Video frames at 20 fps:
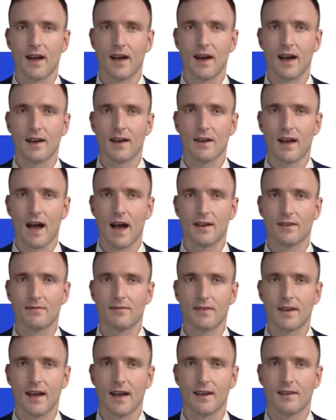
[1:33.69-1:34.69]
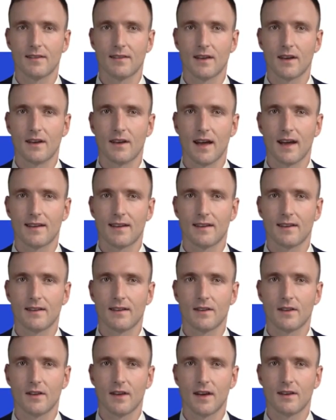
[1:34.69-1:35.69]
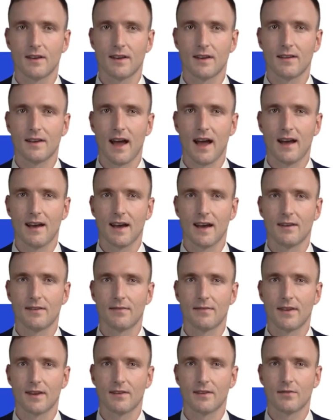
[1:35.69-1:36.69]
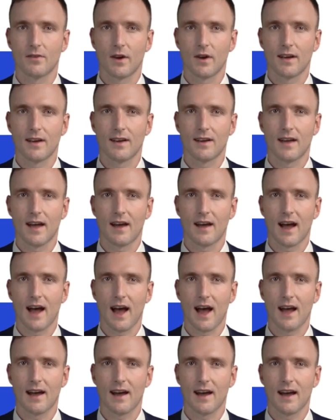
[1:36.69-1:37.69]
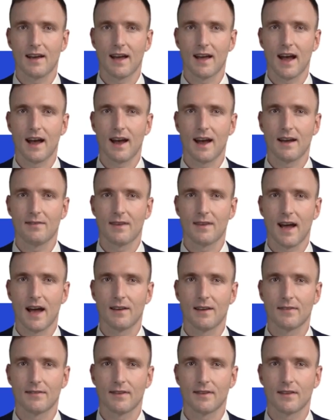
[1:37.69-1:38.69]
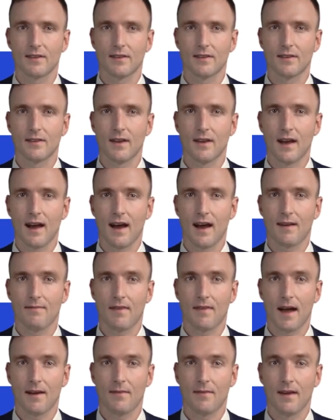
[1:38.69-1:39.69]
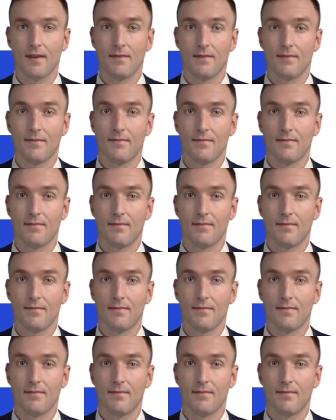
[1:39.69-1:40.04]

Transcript: It allows for individualized instruction and independent work, adding a dynamic element to the learning environment.